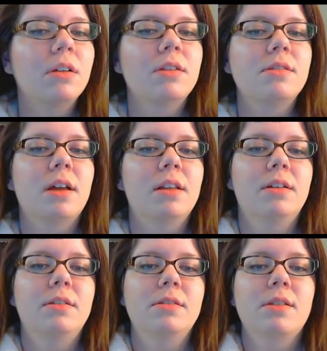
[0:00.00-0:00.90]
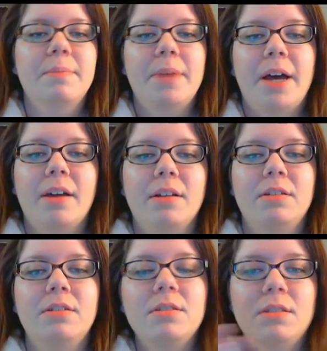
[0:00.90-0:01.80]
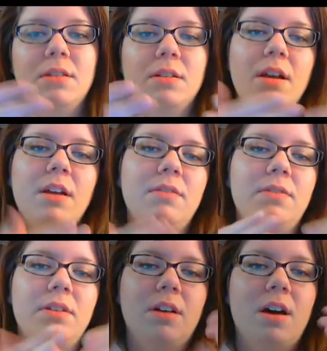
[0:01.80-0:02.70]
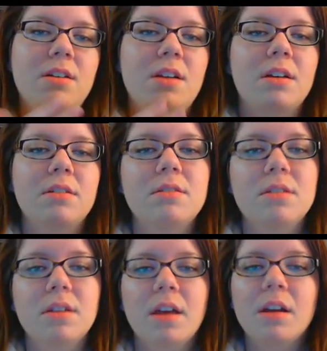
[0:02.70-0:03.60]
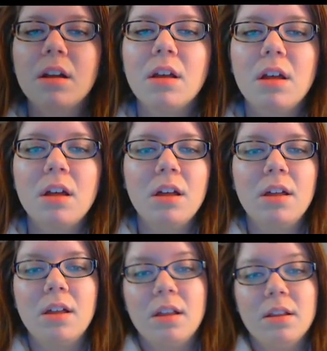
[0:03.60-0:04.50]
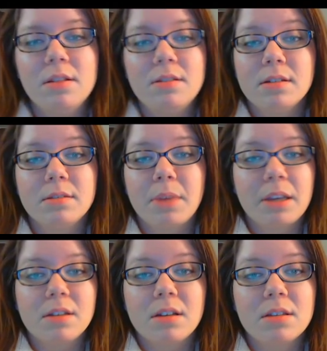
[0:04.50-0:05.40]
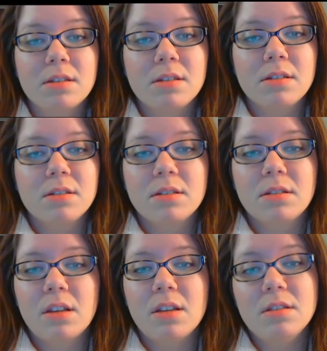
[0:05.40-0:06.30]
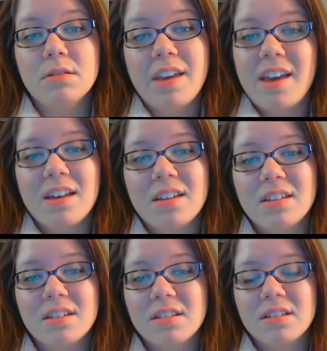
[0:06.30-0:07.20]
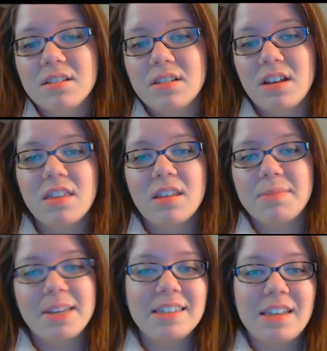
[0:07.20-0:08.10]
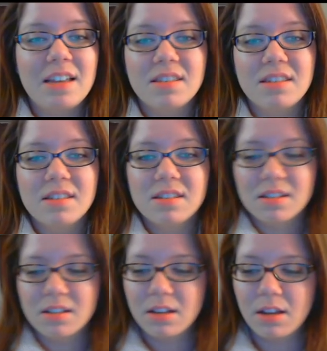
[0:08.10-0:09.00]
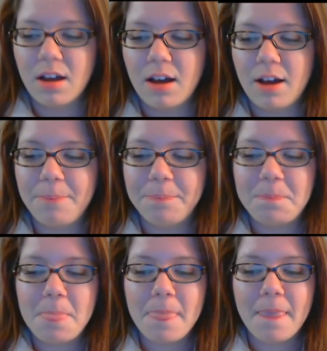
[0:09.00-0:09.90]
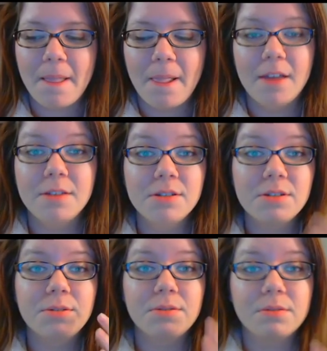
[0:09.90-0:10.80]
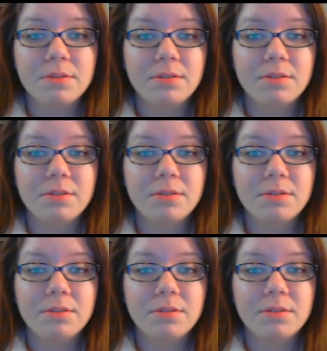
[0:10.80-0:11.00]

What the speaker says: the Cylons come back, and they're kind of in contact again. This doesn't make sense. It's okay. Nothing makes sense. And so,